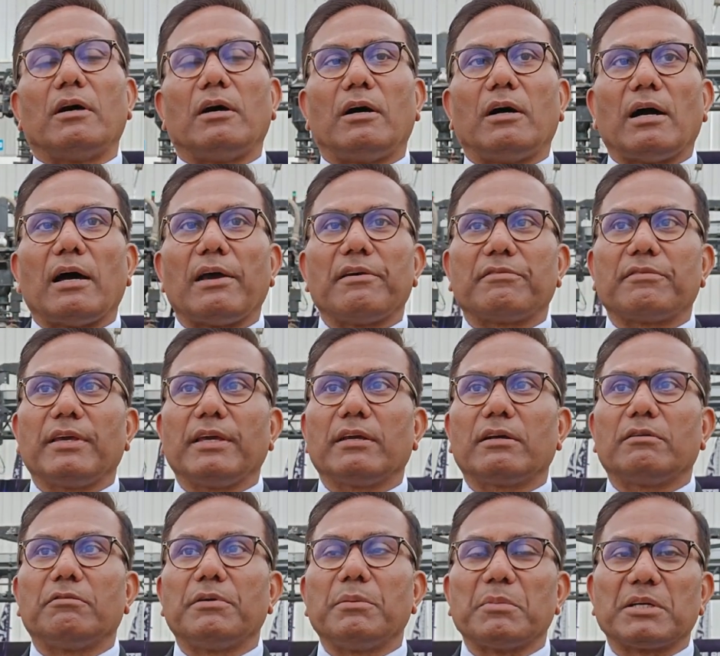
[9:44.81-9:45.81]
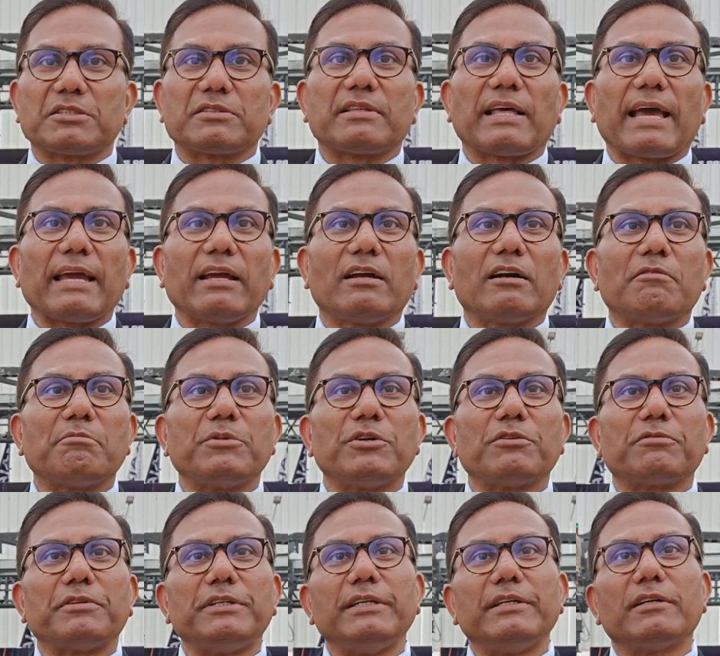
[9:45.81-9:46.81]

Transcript: I think we must thank Government of